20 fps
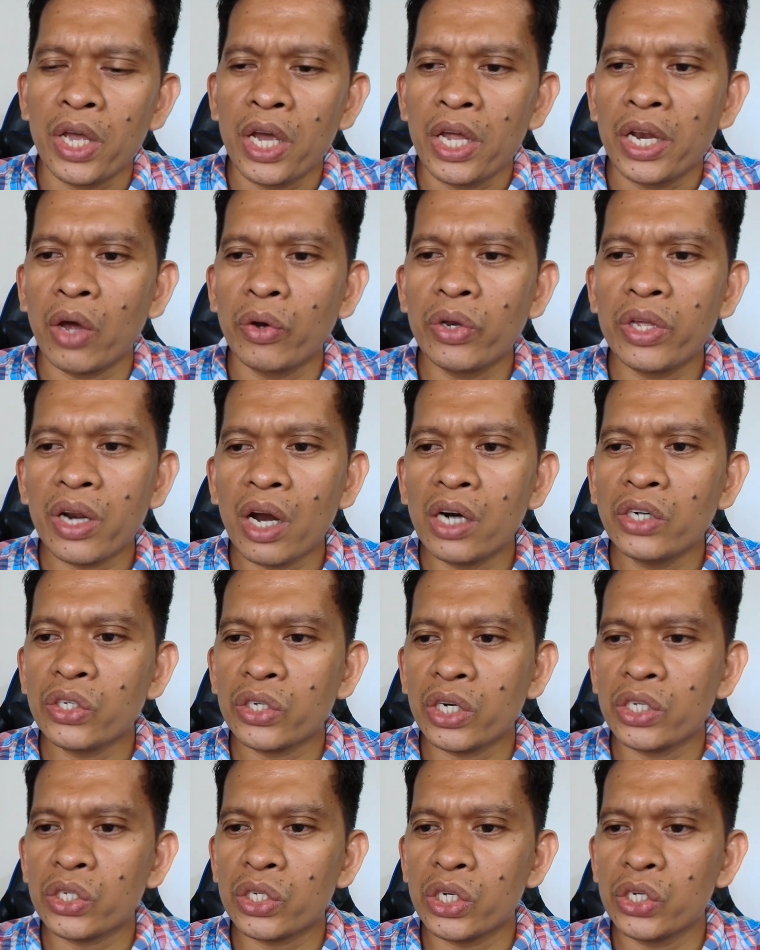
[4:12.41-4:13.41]
Now, there are
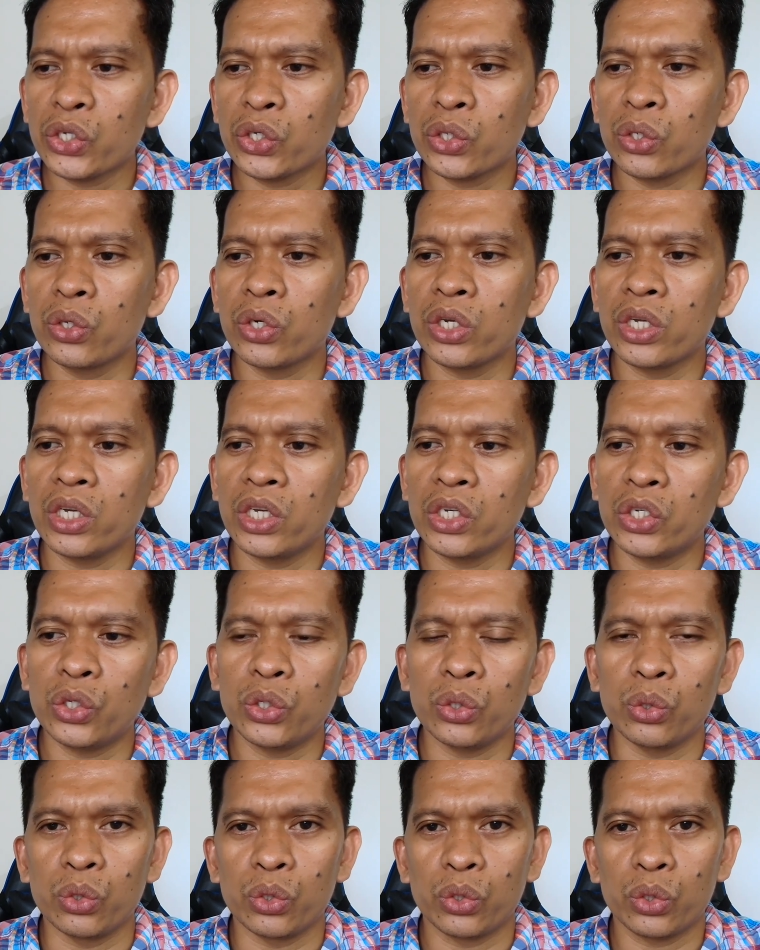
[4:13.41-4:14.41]
translation
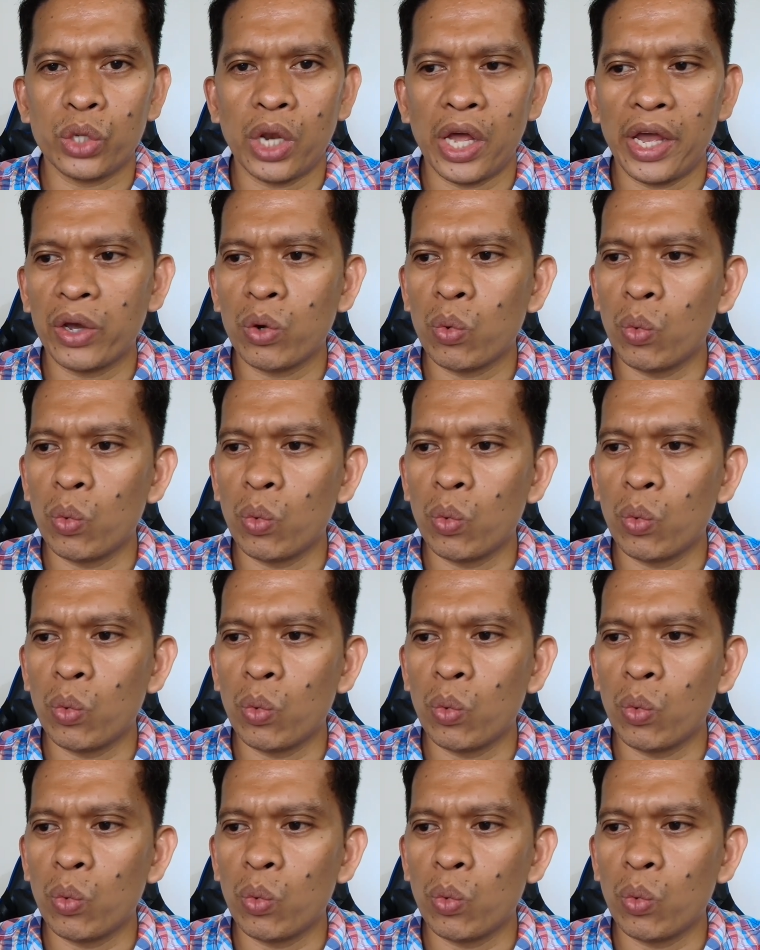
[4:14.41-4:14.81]
issues like